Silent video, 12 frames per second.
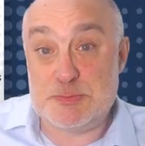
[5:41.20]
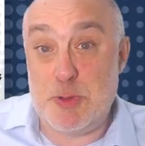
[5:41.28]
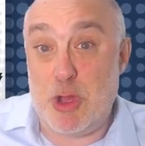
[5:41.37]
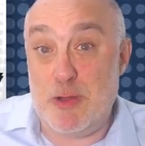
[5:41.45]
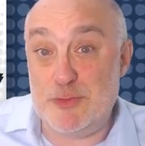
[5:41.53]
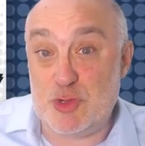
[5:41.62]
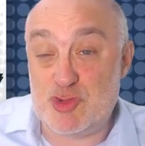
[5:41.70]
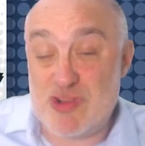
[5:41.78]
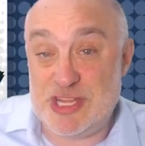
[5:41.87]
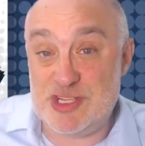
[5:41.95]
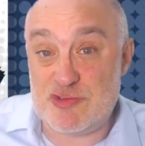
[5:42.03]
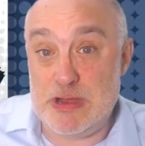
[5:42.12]
part of your
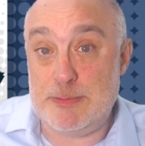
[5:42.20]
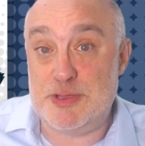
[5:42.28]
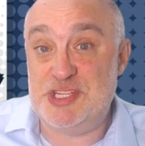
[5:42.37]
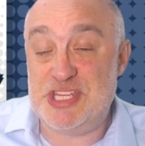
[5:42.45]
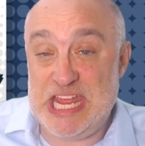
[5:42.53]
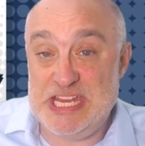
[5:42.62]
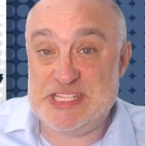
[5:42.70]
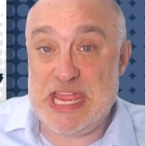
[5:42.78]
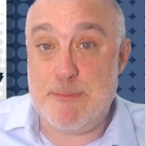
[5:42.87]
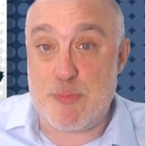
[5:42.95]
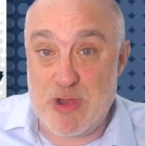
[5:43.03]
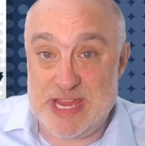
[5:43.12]
transcript contains a
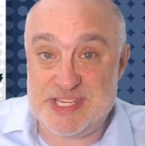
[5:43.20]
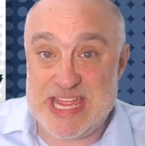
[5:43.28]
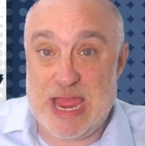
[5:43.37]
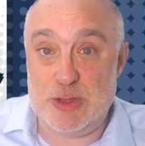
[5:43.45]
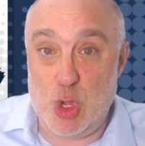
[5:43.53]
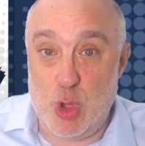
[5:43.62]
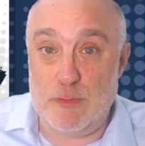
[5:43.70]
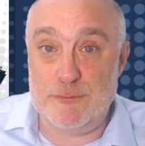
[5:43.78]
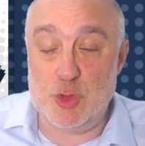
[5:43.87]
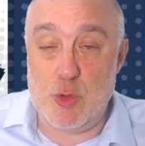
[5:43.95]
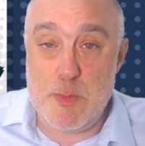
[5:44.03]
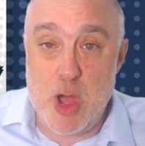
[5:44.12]
breakdown of
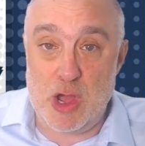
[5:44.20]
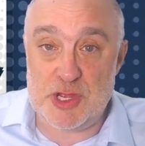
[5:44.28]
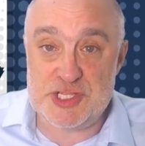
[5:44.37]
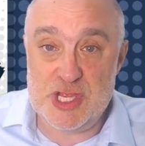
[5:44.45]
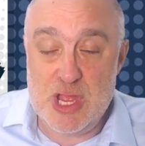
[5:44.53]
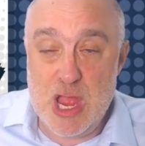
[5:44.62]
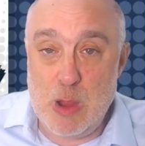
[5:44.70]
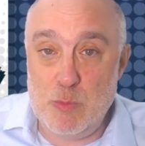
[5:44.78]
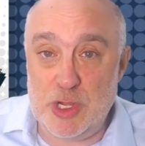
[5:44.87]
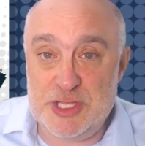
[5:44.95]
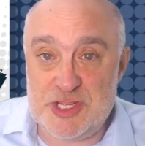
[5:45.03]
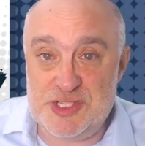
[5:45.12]
your marks. And
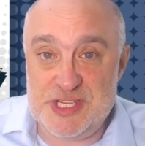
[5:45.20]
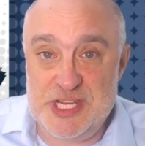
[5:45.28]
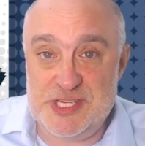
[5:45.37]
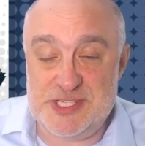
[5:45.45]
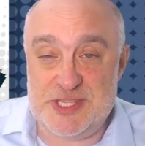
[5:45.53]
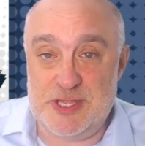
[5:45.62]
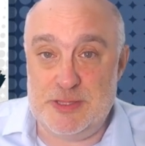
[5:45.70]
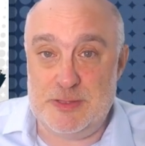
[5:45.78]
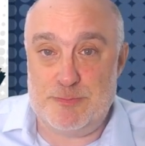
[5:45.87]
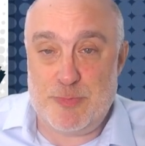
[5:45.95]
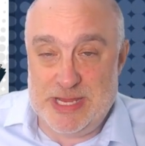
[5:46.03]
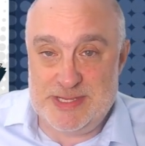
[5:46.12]
what you can see is that the
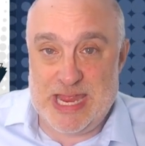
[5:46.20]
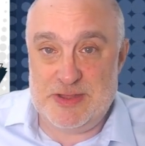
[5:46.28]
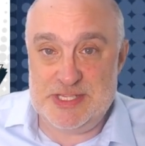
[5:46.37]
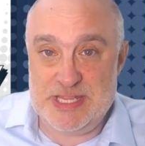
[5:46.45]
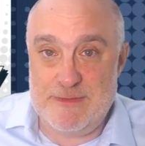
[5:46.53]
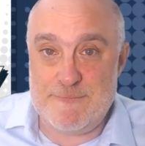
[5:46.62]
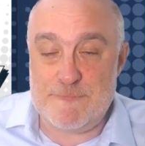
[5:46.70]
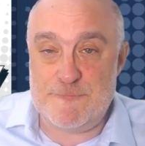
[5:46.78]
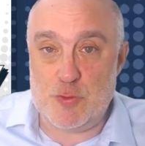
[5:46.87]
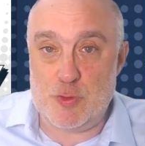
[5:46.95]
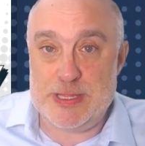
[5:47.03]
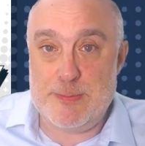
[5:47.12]
breakdown is given
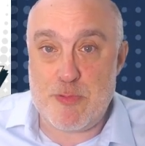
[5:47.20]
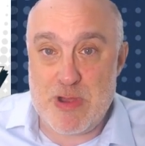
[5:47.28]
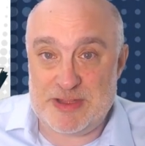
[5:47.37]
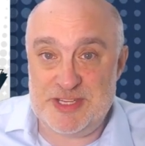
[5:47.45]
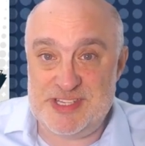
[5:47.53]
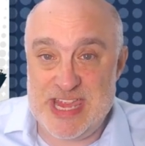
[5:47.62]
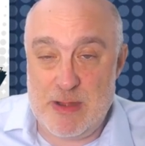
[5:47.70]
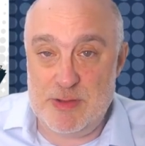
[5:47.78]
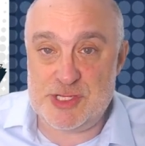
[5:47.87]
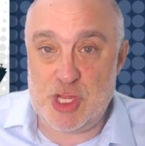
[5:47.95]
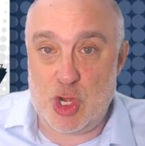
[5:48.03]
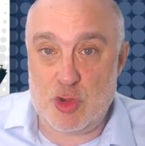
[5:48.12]
for the practice
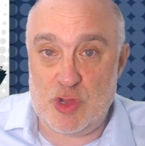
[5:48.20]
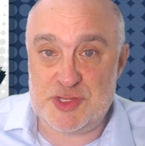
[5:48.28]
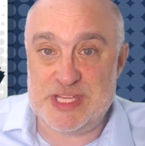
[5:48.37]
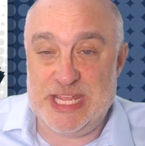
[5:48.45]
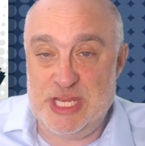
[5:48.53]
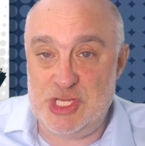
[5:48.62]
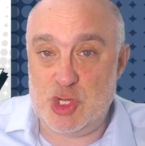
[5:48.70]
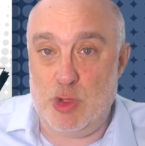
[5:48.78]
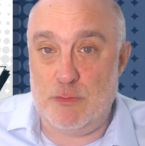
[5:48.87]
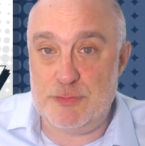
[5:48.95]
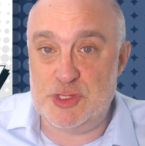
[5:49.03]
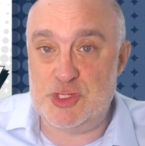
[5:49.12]
areas across each
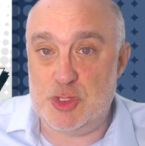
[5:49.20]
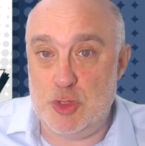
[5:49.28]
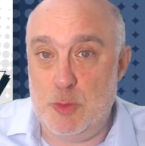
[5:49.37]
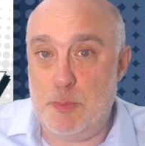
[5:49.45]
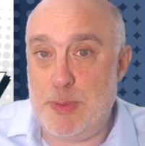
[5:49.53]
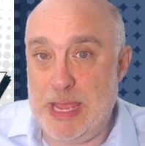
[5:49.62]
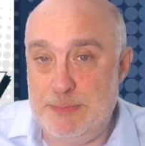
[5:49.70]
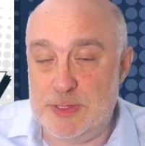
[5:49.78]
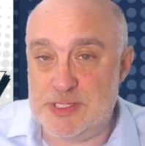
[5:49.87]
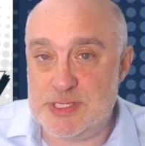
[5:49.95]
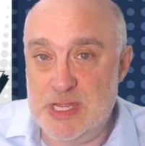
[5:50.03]
of the two papers.